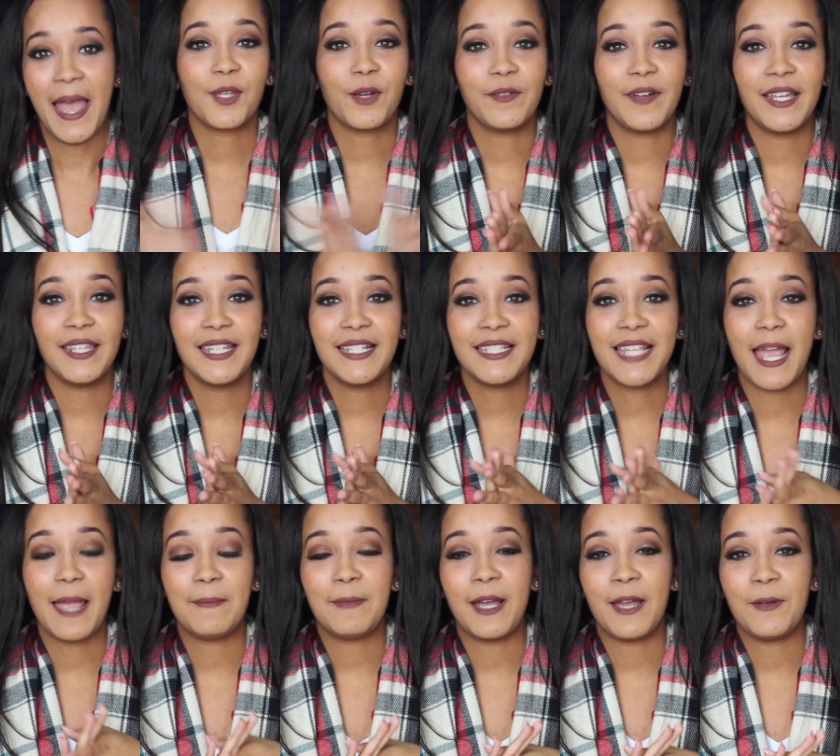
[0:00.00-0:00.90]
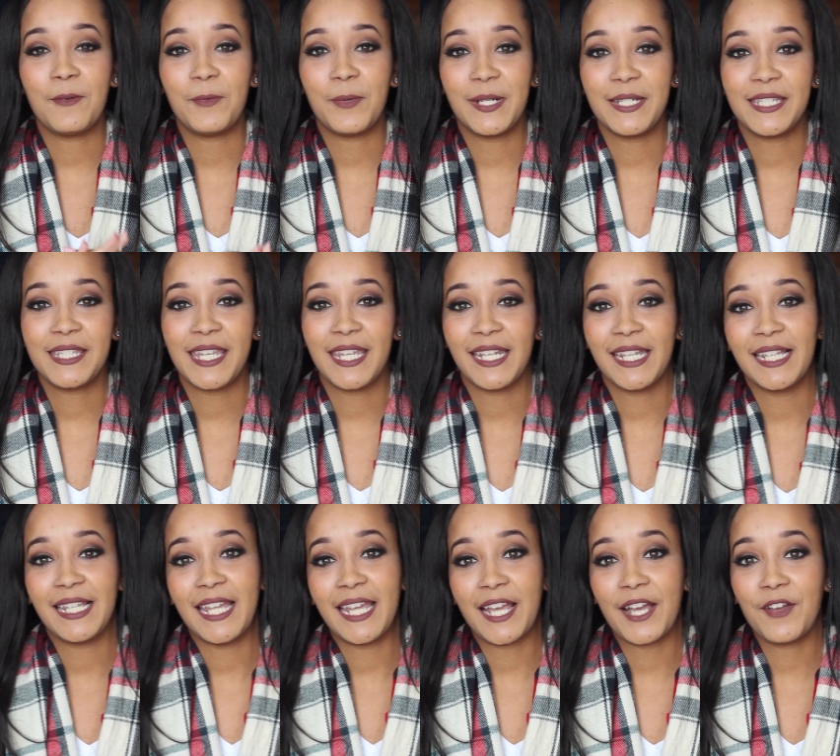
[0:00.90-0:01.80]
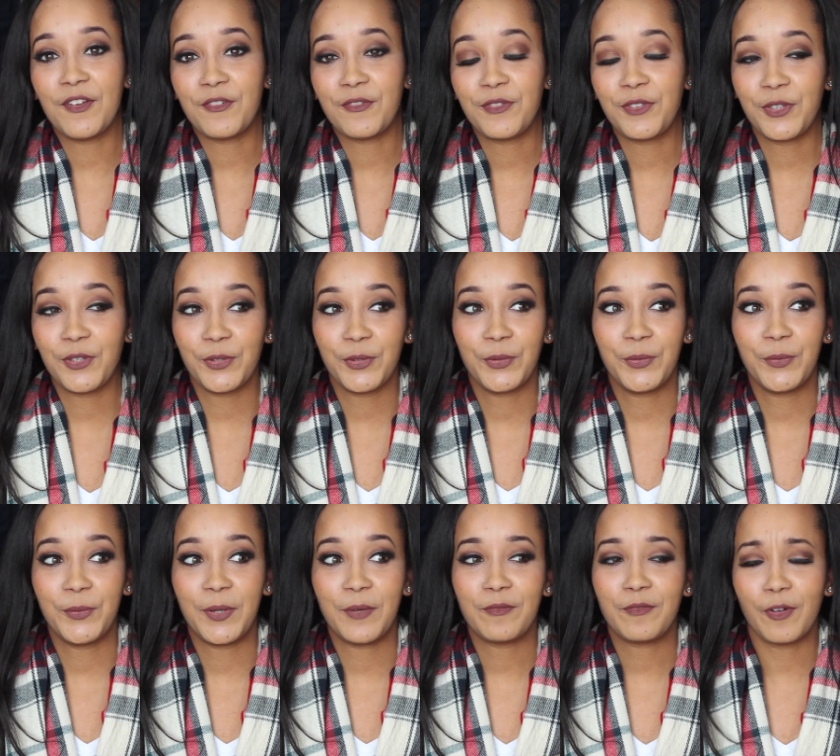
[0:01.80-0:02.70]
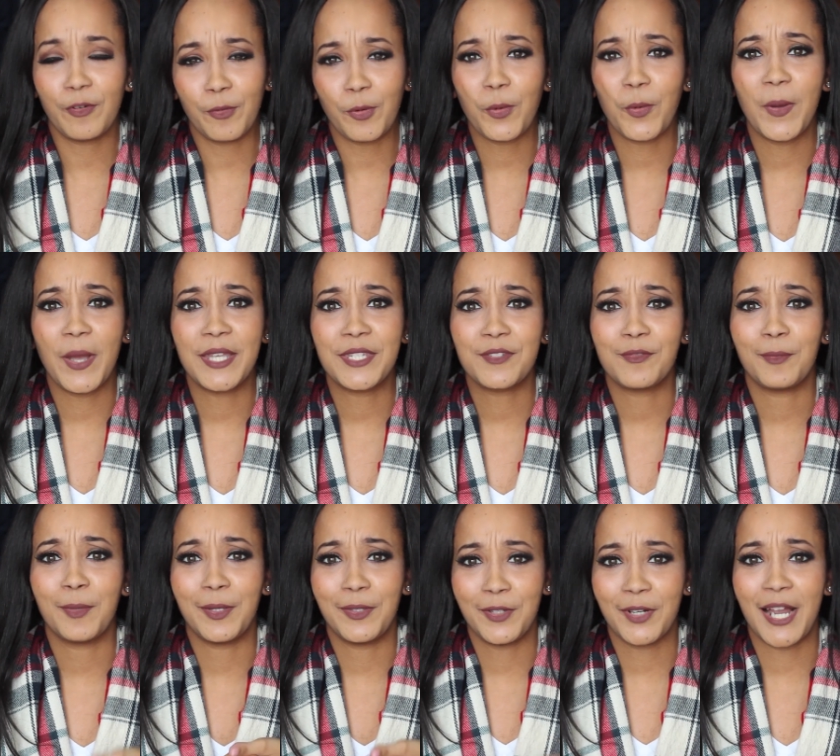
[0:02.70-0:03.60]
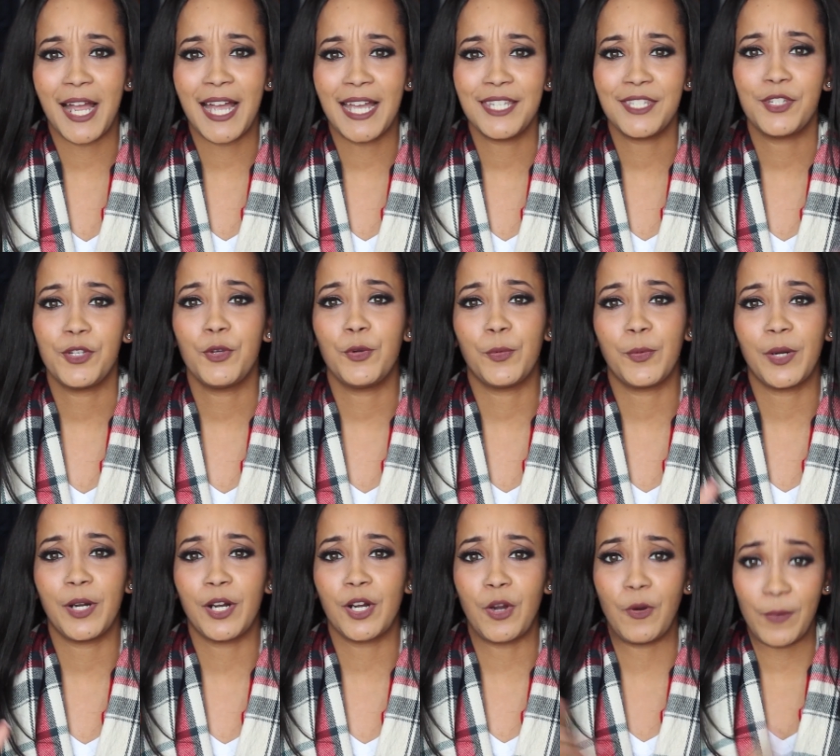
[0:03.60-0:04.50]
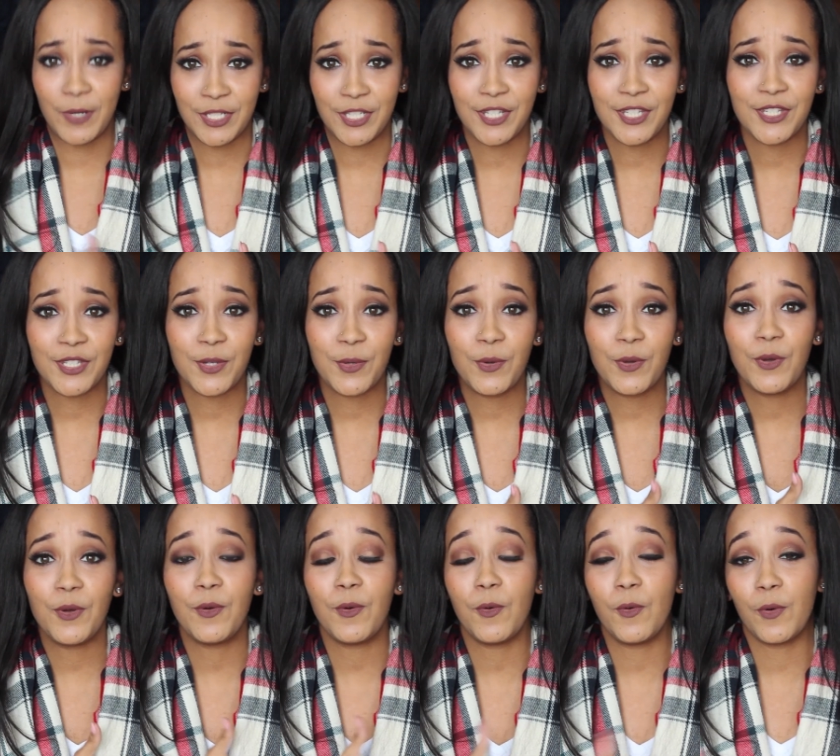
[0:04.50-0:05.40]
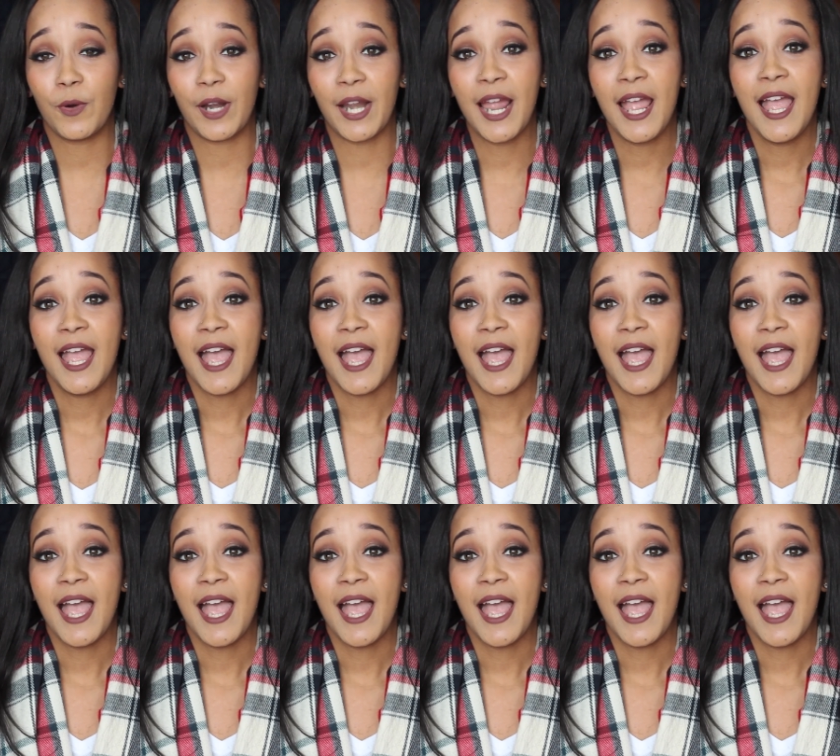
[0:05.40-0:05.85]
So around that time I was getting like a few friend requests from other guys who were going to the school or